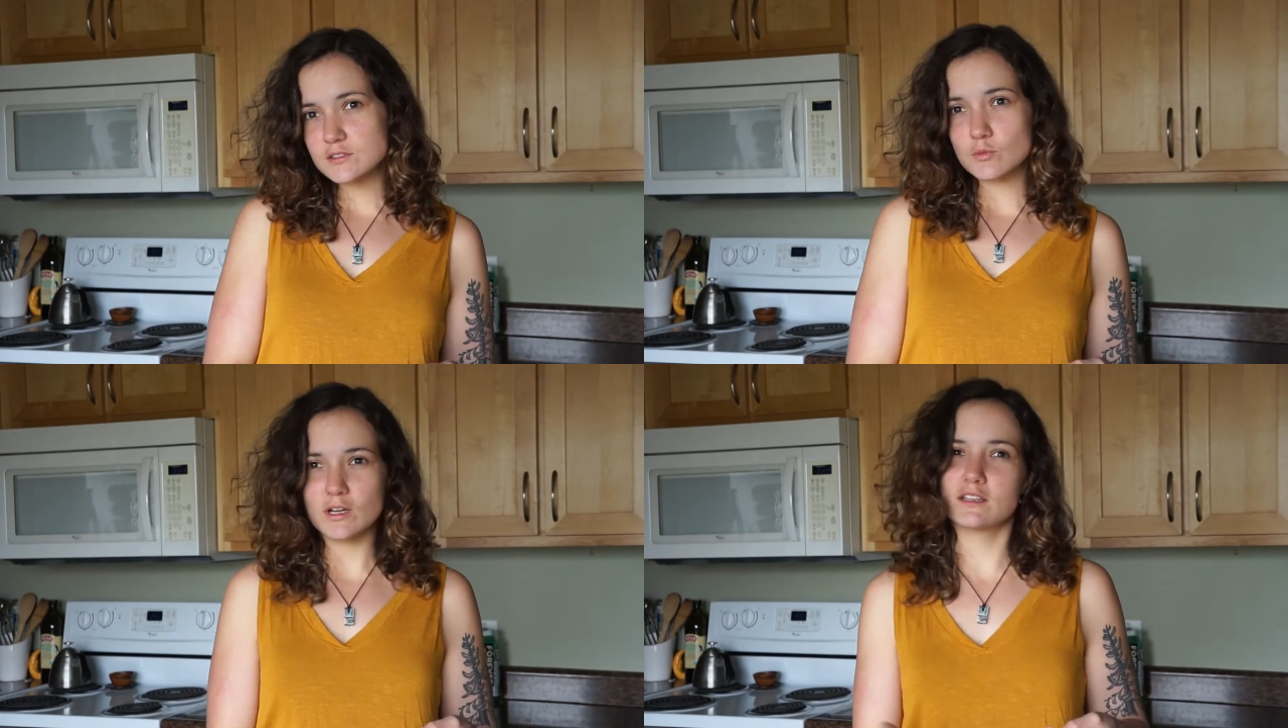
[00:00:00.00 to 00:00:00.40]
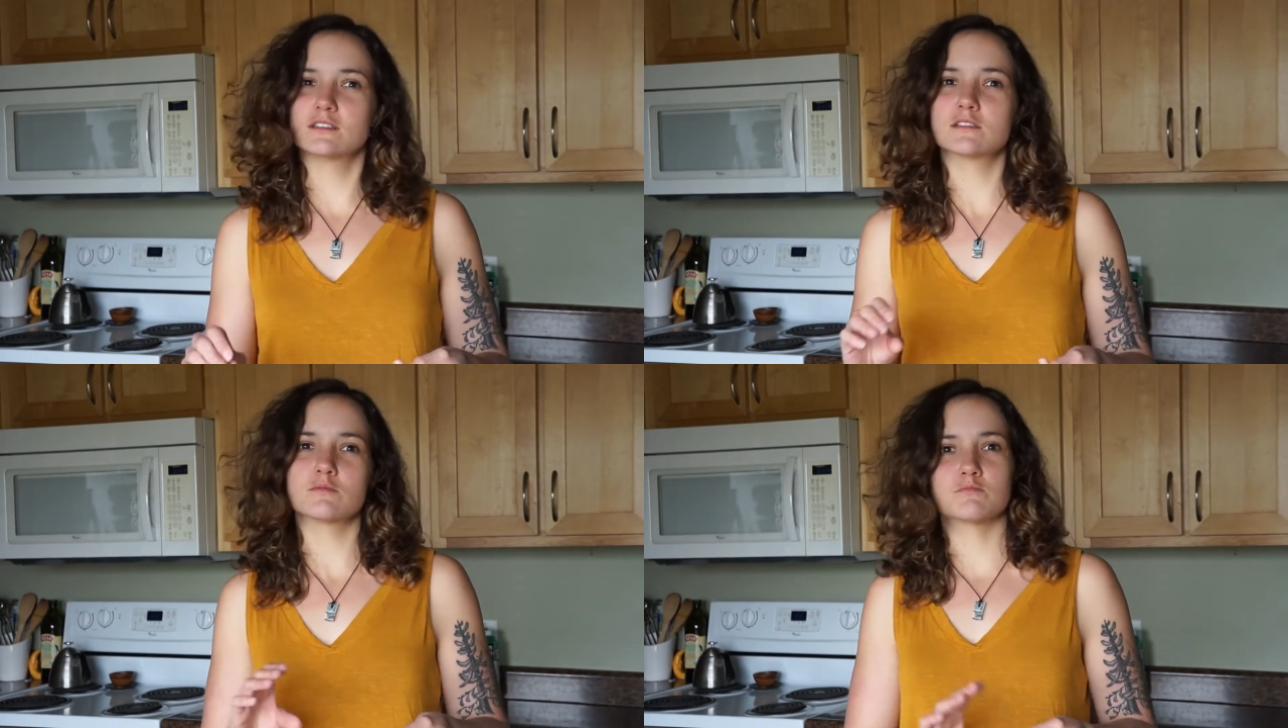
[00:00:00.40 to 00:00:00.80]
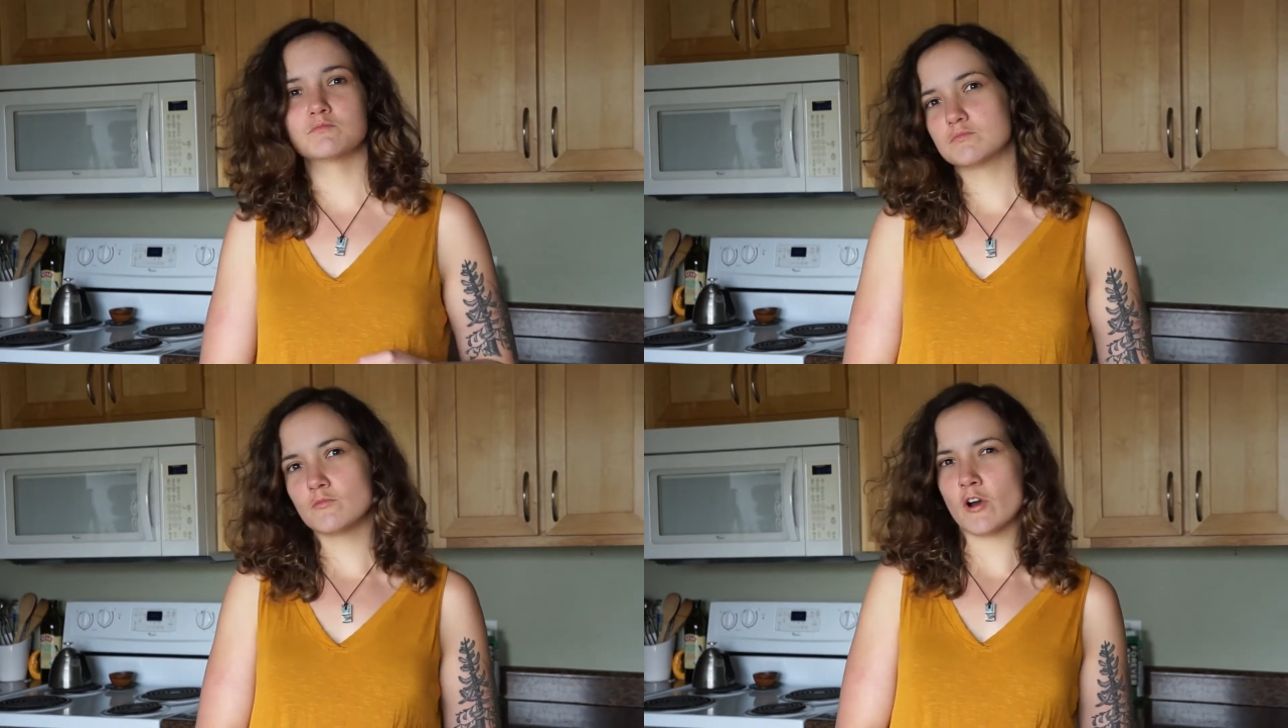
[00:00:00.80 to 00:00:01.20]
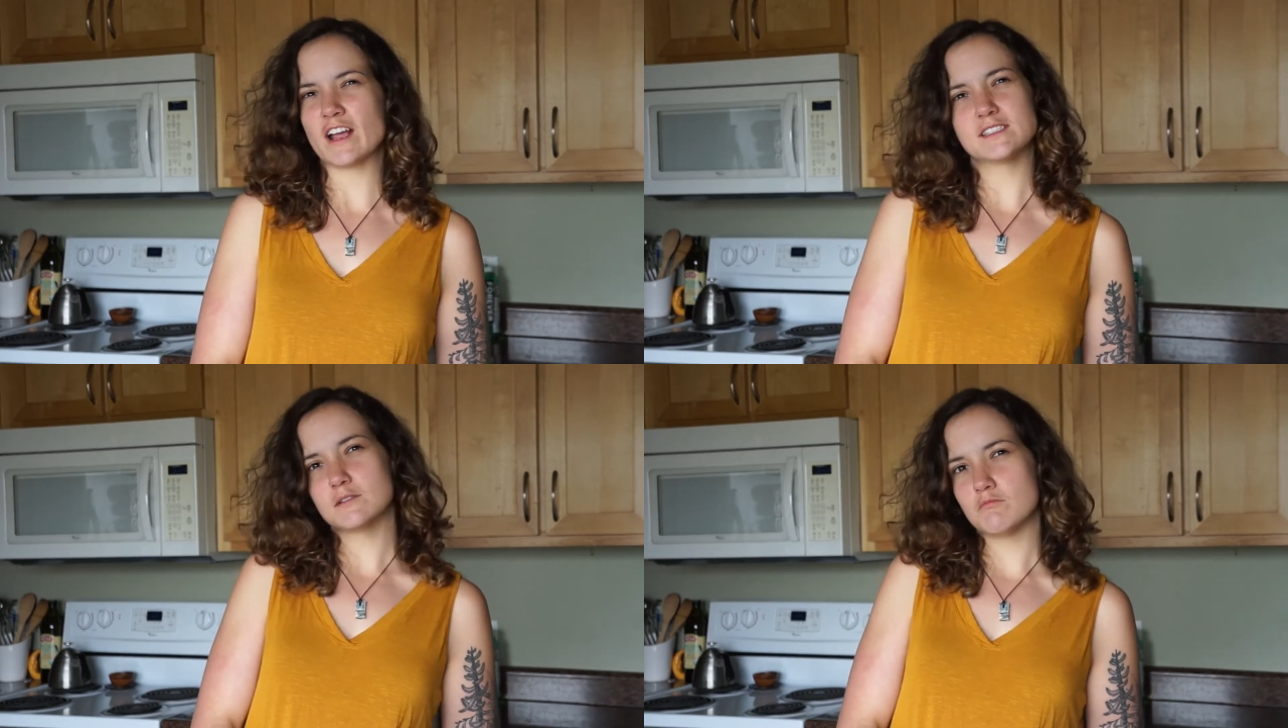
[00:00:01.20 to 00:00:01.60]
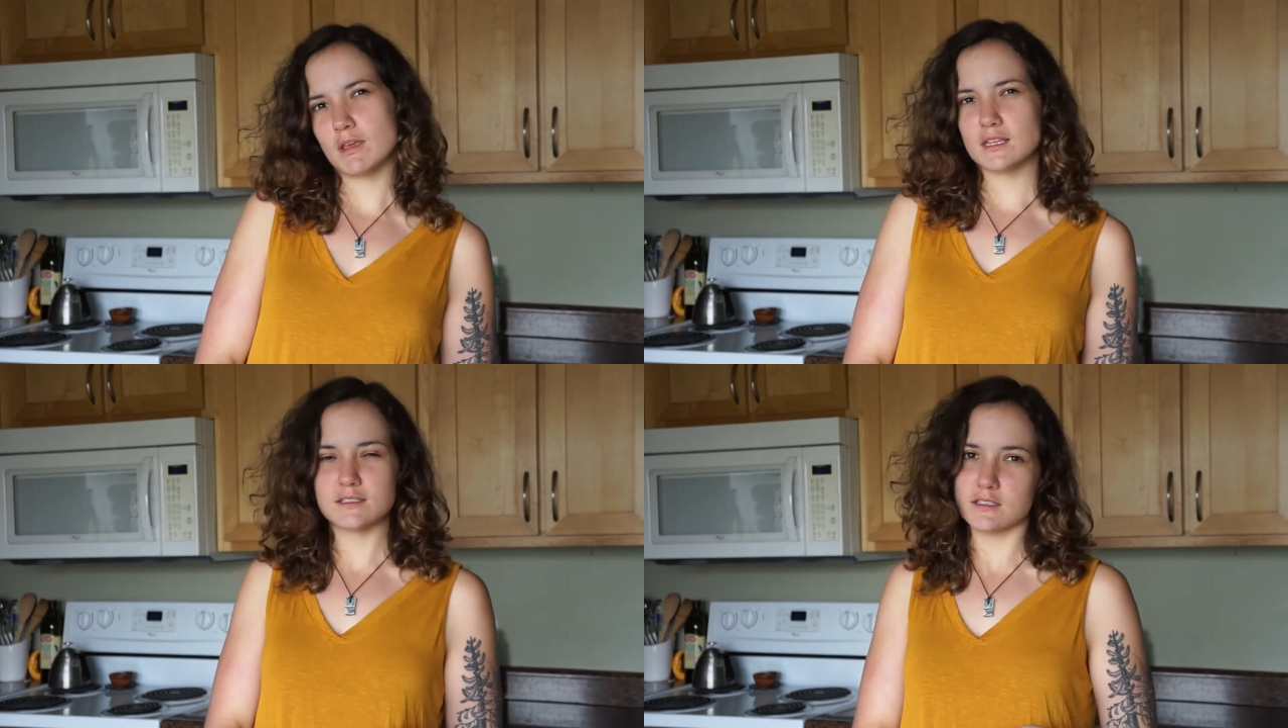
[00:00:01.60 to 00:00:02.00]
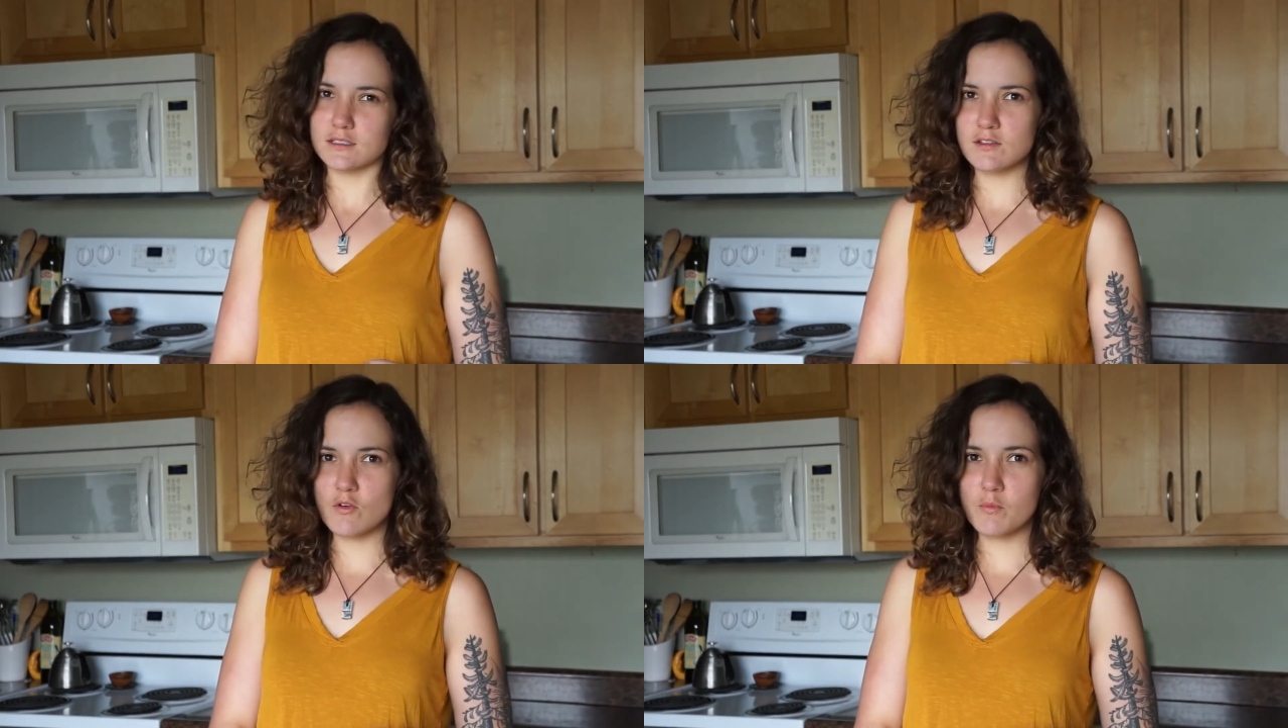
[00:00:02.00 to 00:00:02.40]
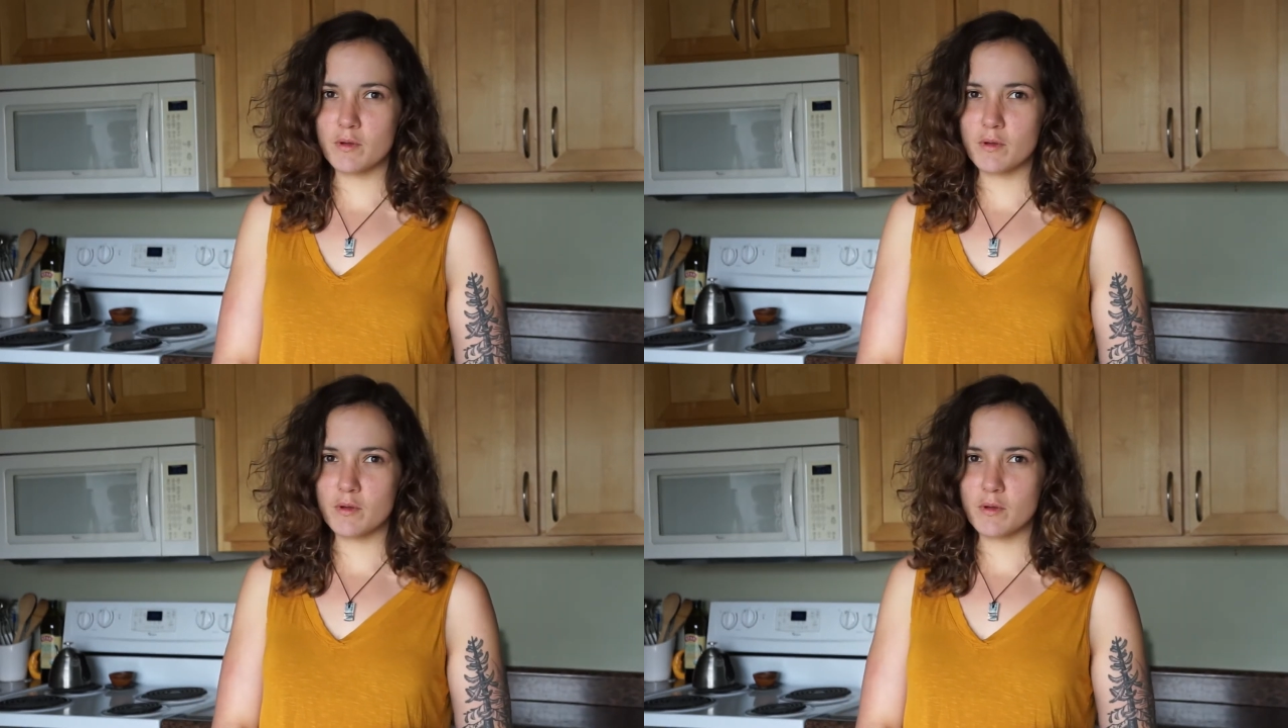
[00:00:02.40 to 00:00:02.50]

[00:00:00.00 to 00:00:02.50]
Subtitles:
one's rice and beans and soup.